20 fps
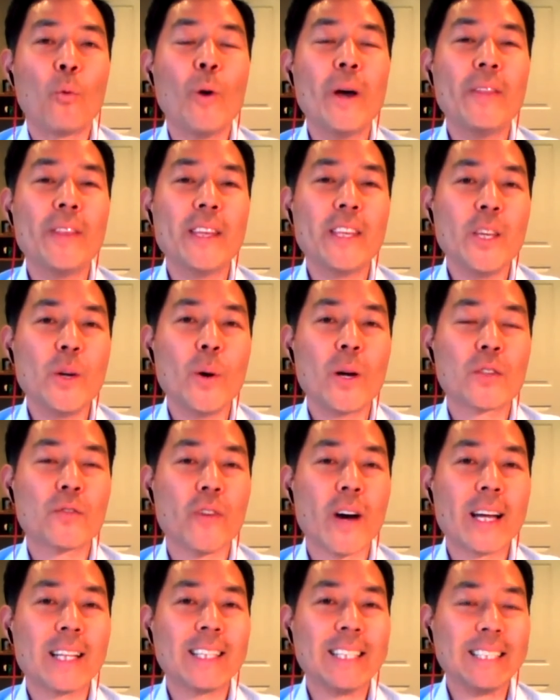When the U.S.
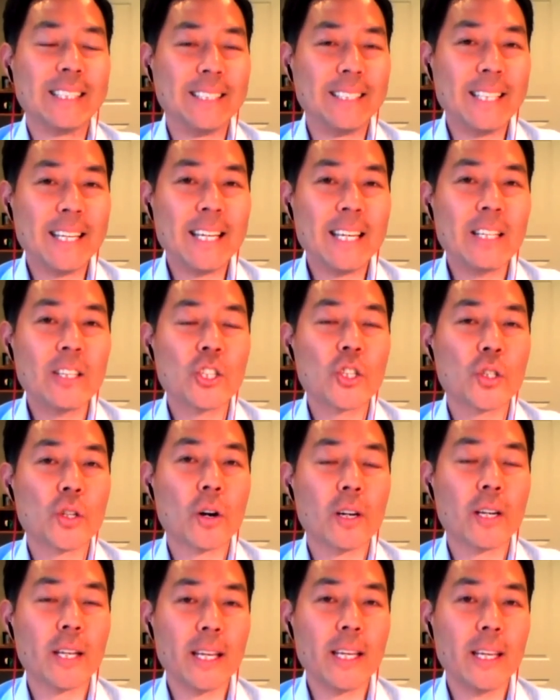finally did
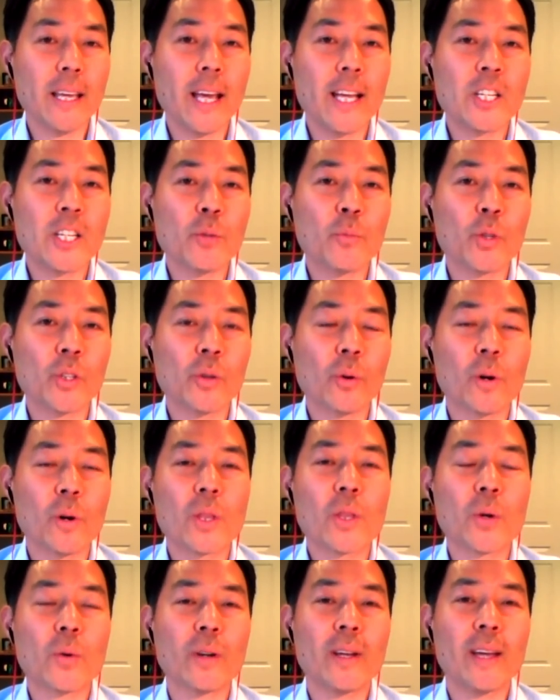start engaging with
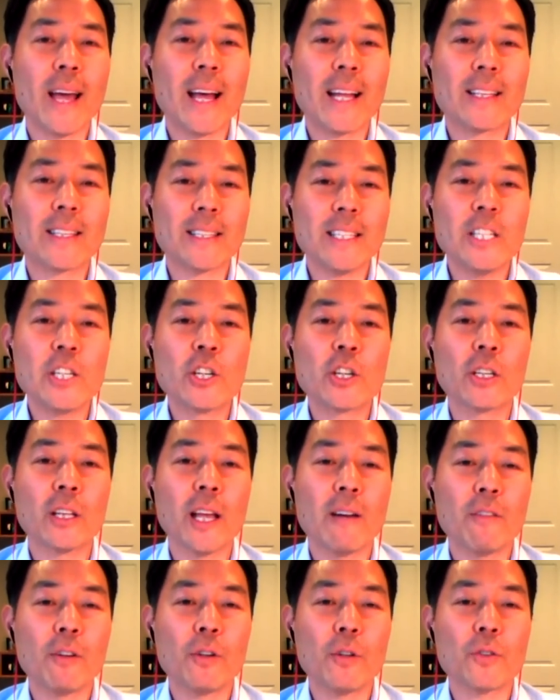North Korea at senior
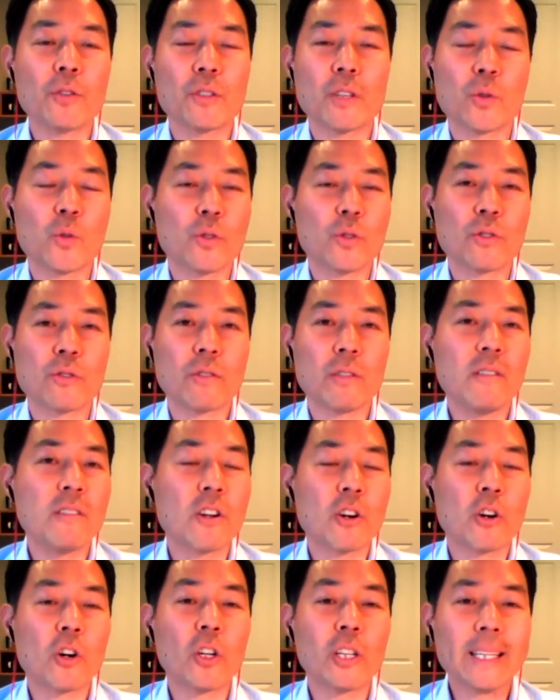levels, this was in
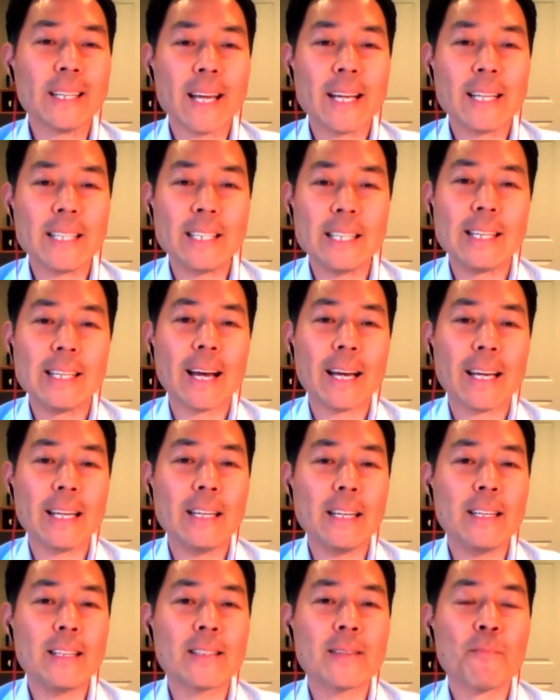the early
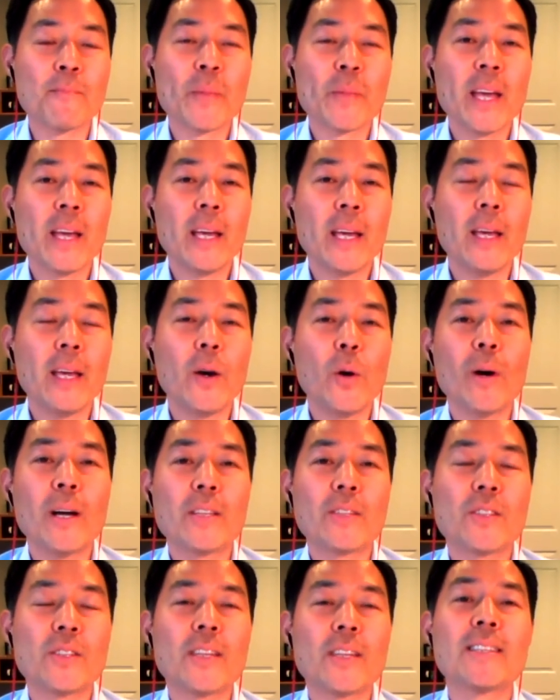1990s, it
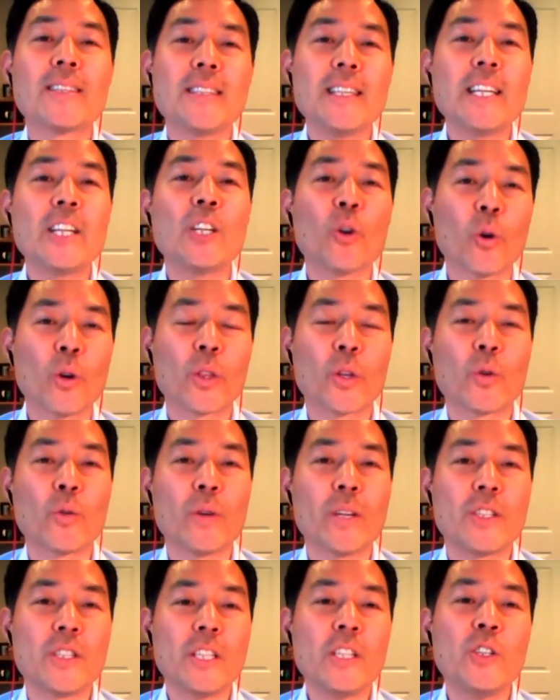was to seek North
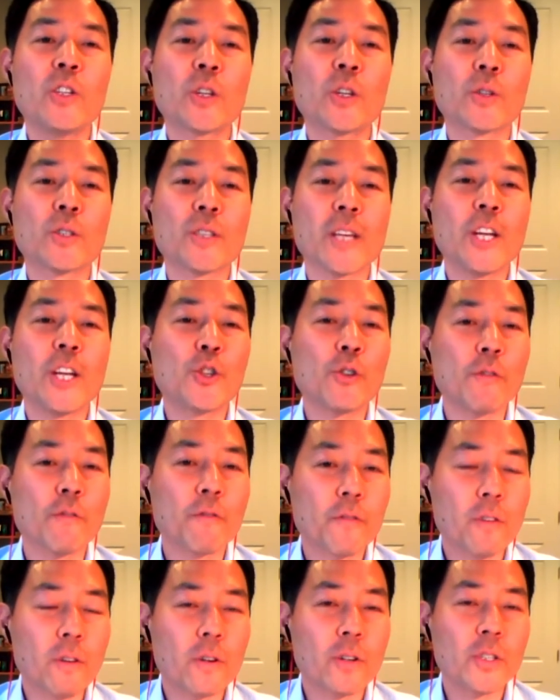Korea's
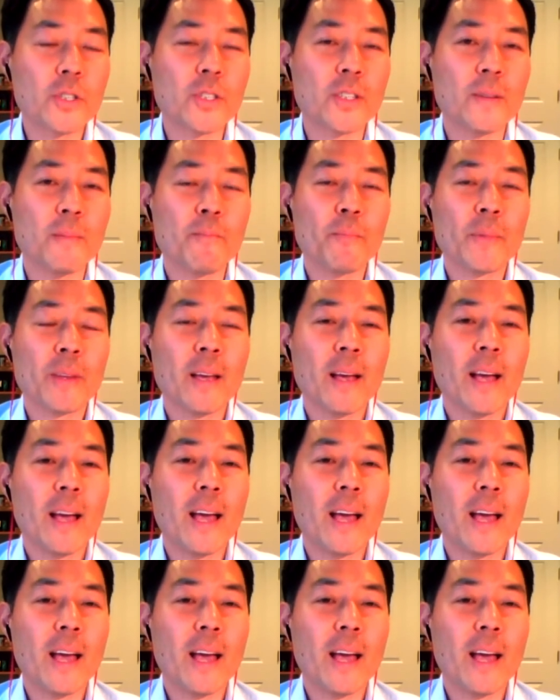denuclearization first,